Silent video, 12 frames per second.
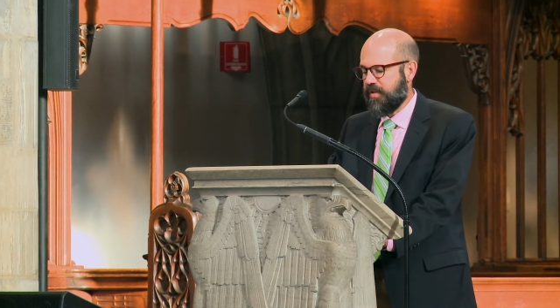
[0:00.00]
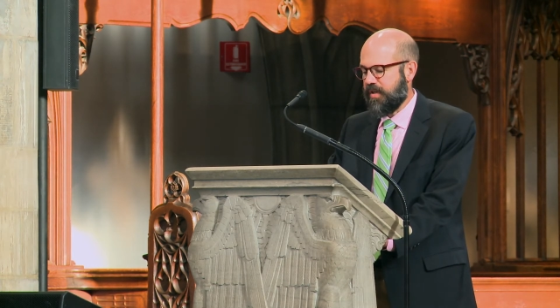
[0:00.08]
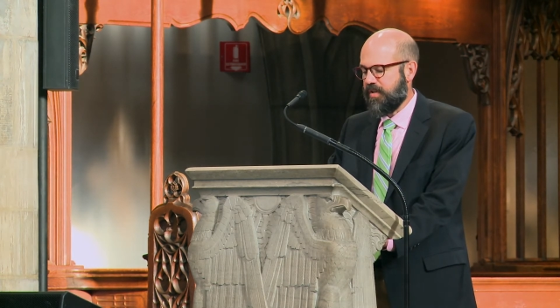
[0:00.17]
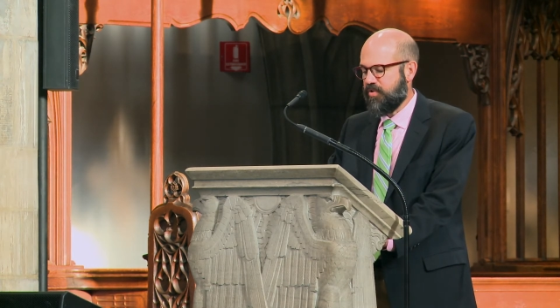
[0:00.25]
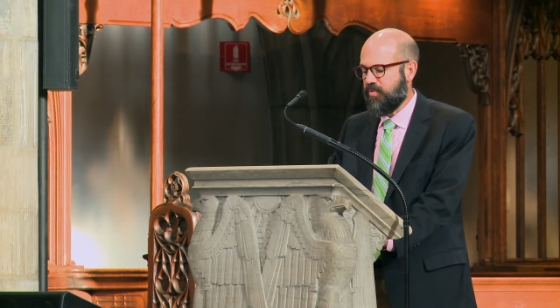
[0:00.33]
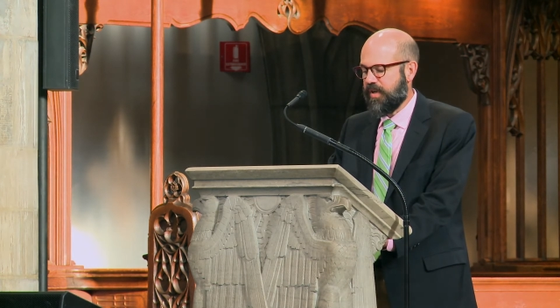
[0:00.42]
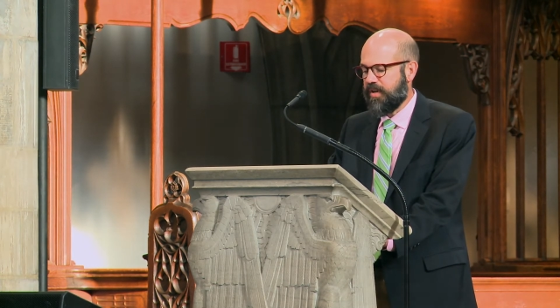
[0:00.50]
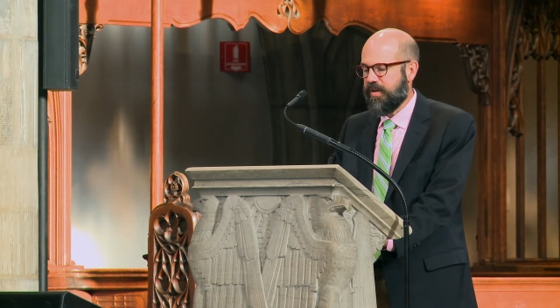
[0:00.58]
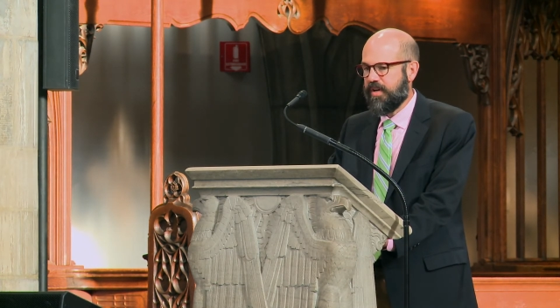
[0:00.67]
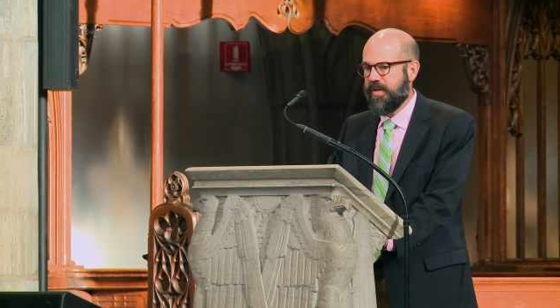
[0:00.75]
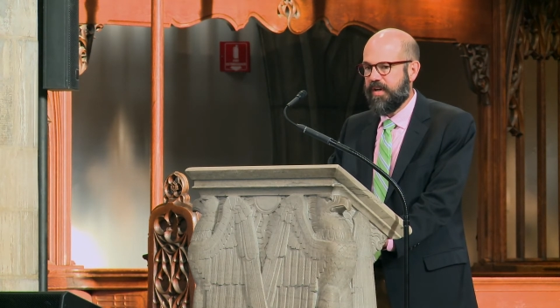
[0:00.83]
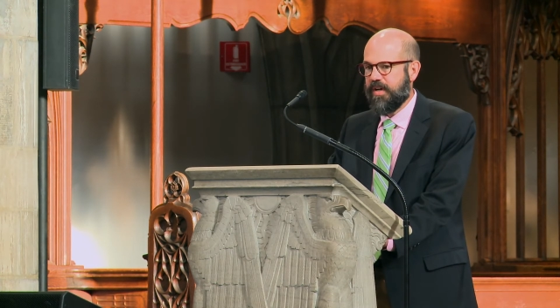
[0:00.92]
and
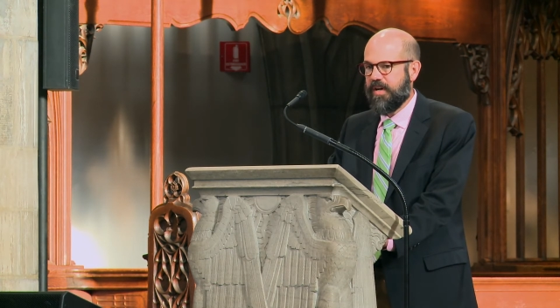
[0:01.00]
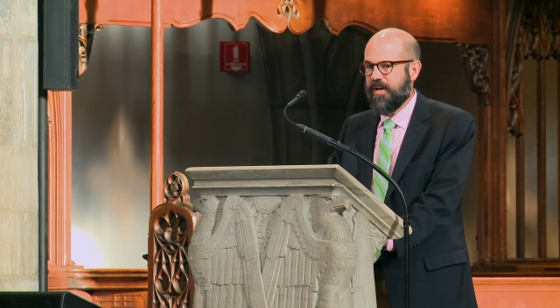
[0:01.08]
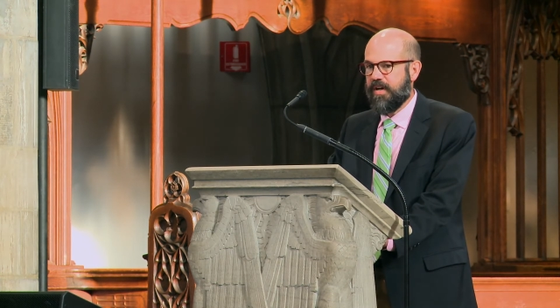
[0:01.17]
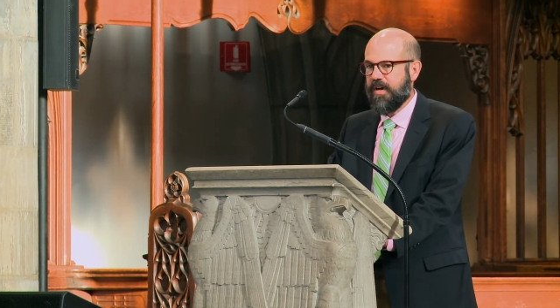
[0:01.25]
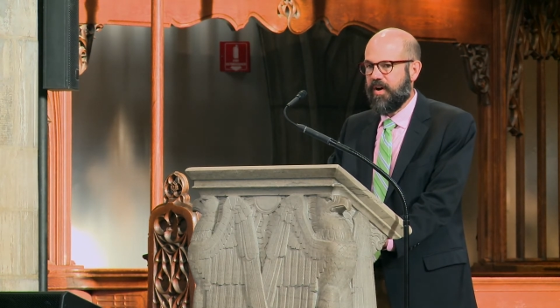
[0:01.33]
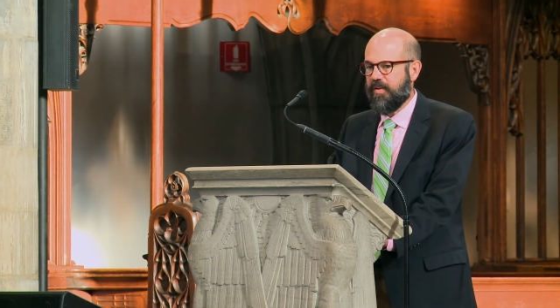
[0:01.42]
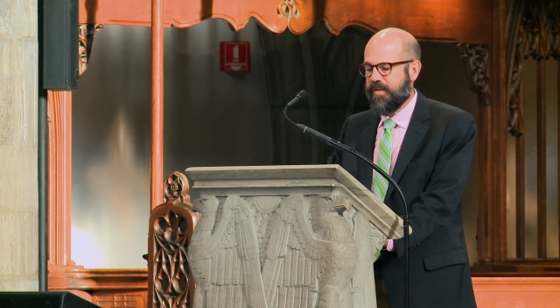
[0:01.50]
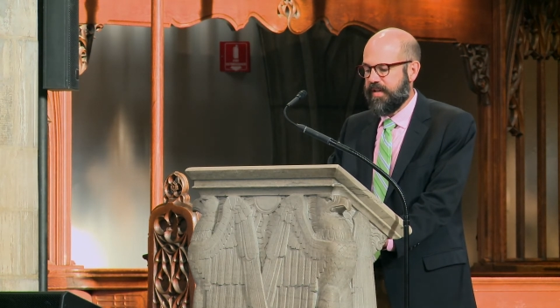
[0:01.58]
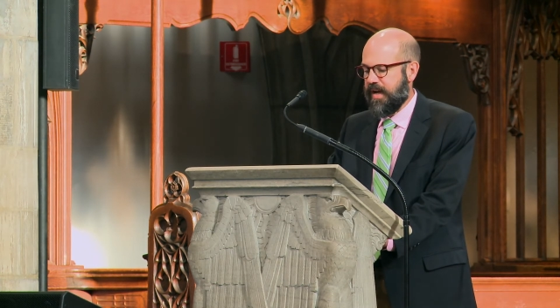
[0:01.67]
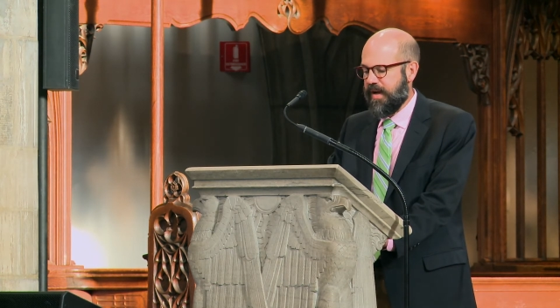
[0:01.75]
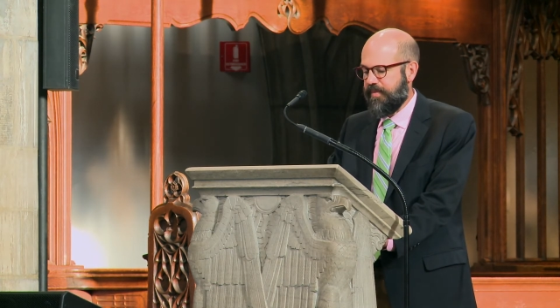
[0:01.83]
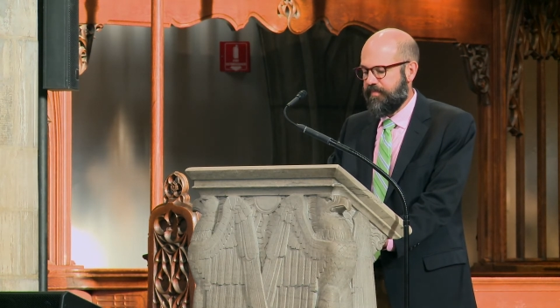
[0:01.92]
Twitter all the
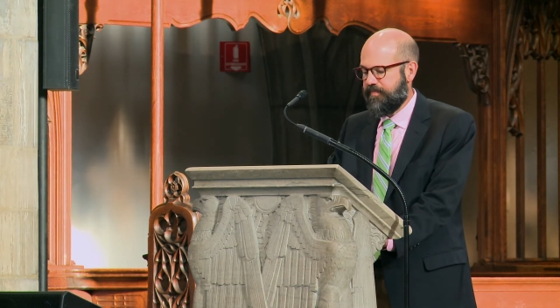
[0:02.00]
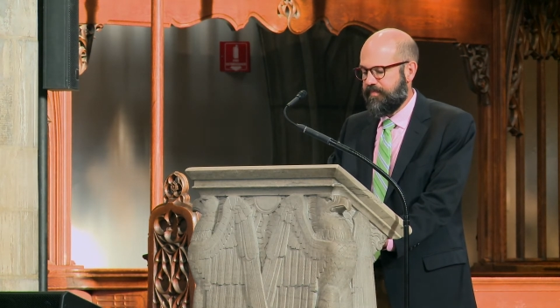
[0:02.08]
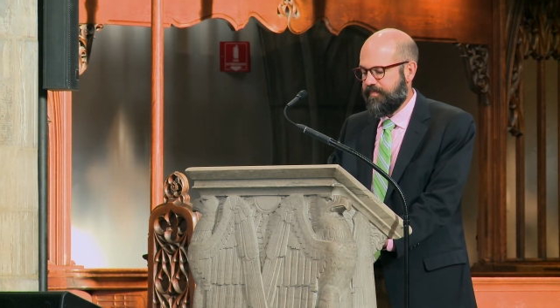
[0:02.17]
time.